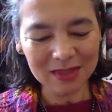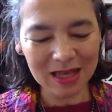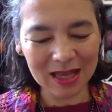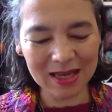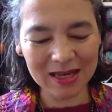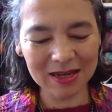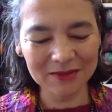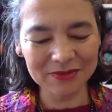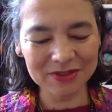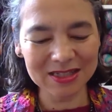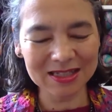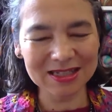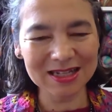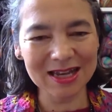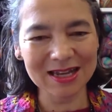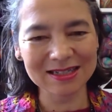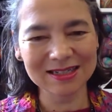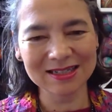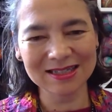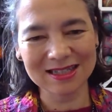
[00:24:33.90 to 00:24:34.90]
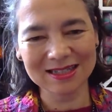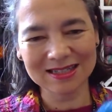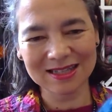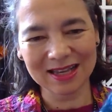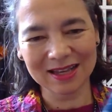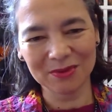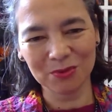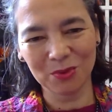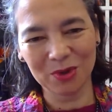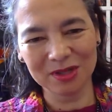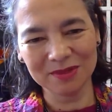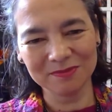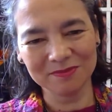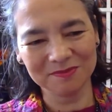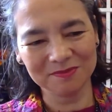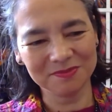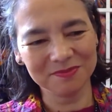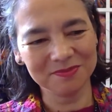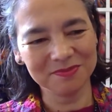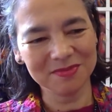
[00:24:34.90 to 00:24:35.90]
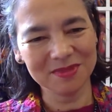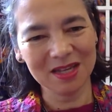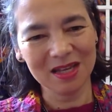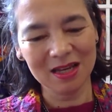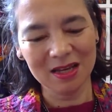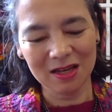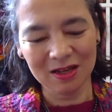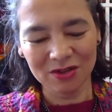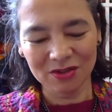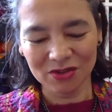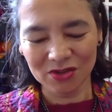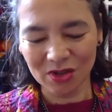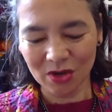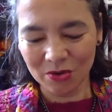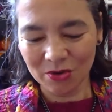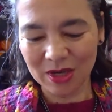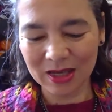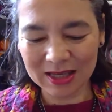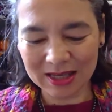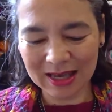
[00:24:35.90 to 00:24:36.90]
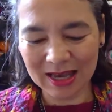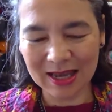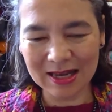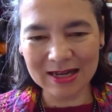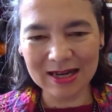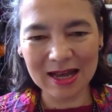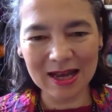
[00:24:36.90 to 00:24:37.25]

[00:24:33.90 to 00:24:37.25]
and I've started the second one. So again,